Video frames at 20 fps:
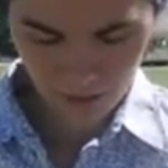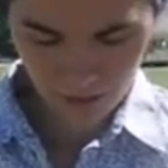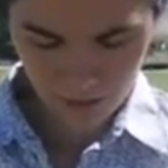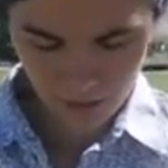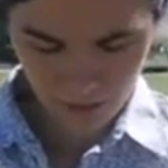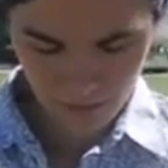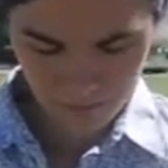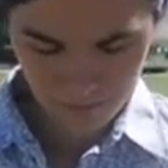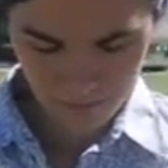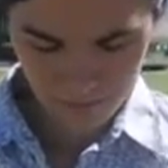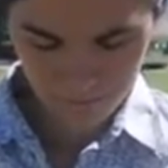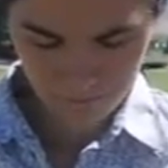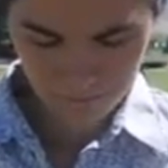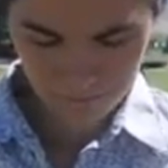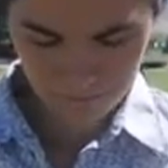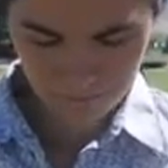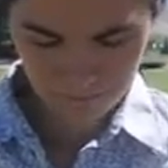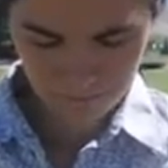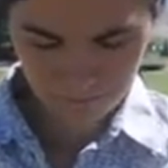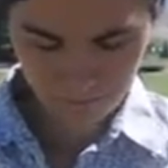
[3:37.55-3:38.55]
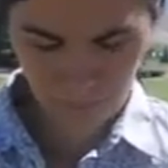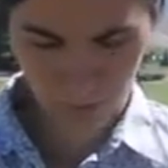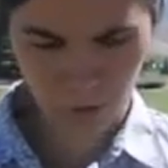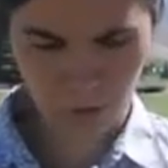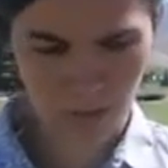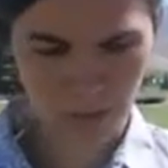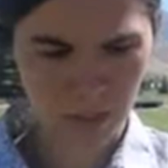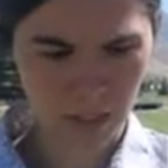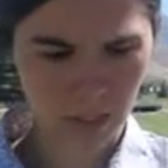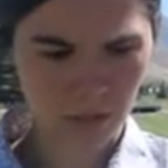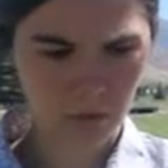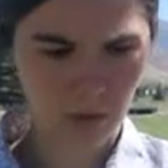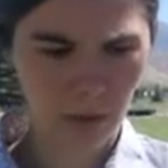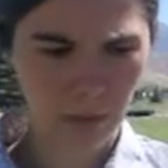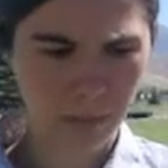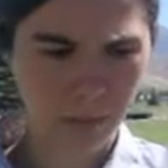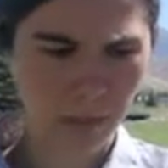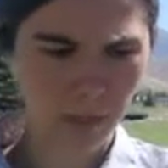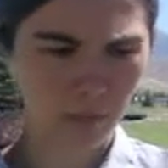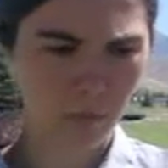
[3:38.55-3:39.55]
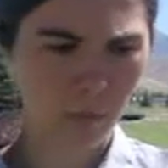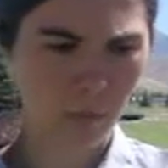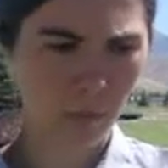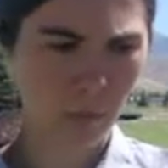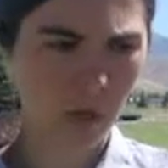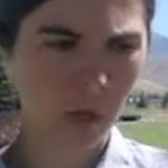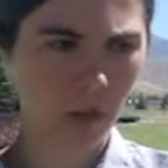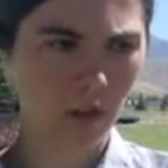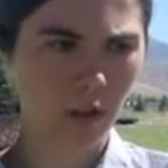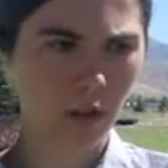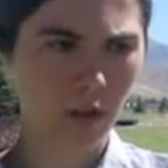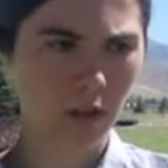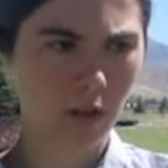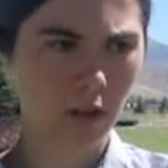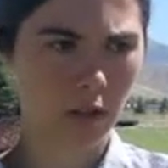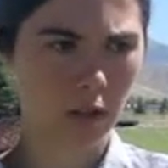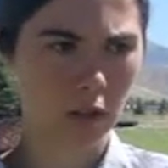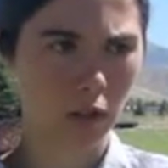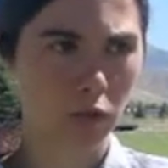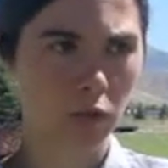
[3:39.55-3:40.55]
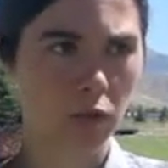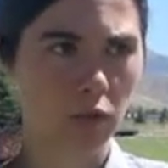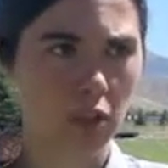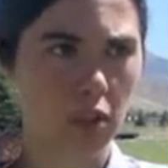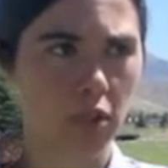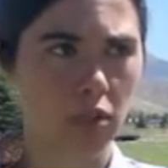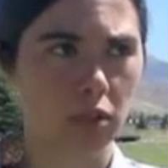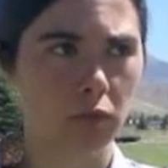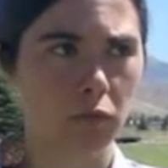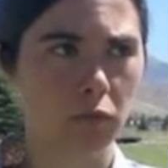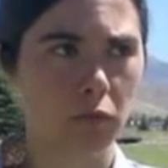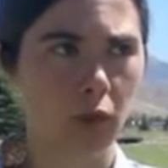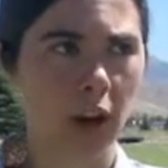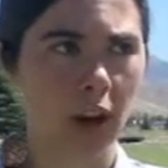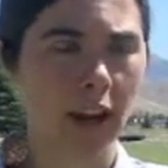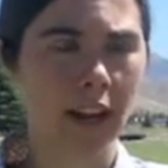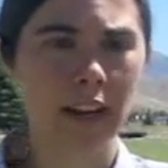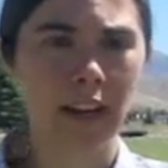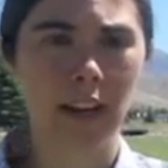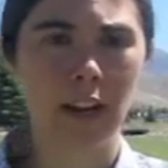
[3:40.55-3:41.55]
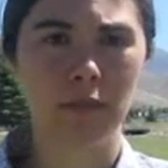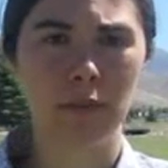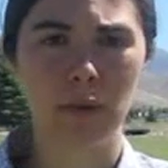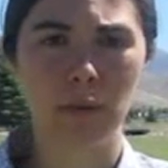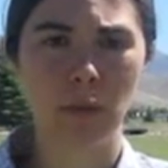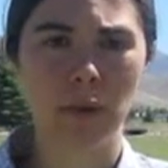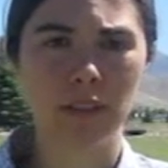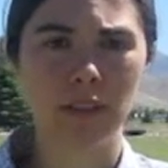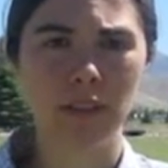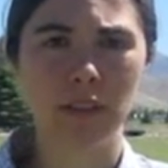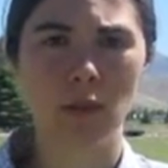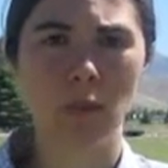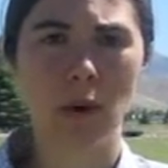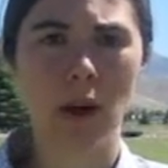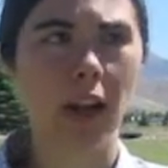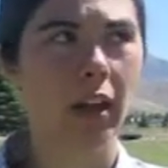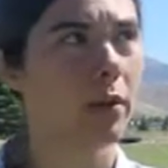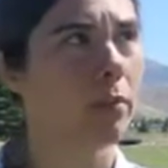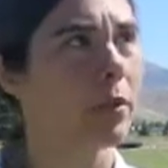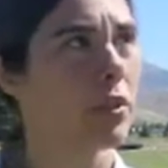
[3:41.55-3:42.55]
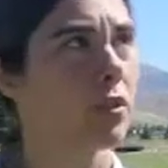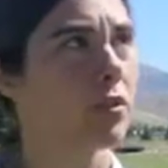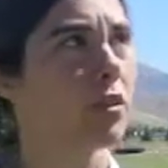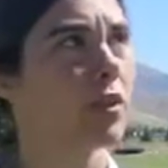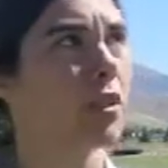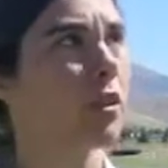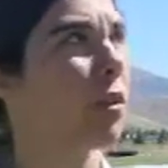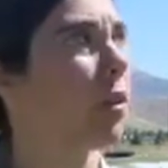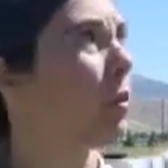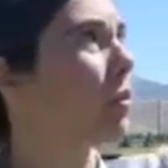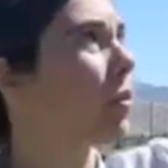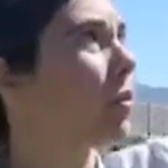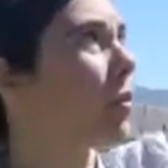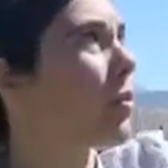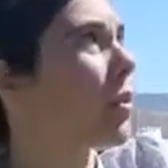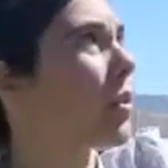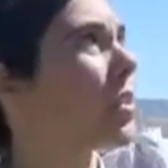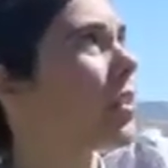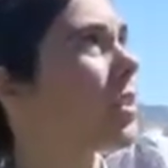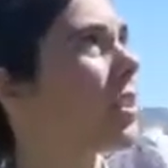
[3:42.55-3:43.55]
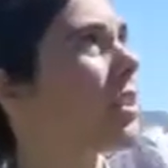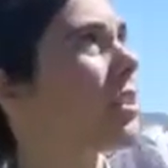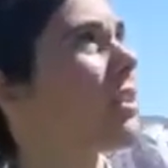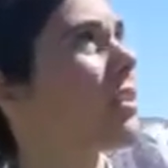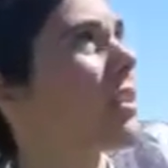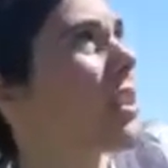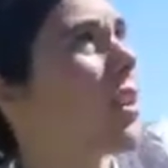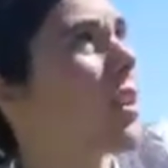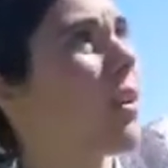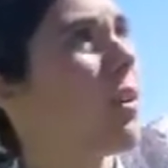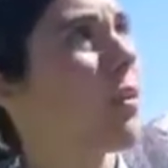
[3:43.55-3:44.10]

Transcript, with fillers: Um, there's another option where you just ride every once in a while, but you still own horses,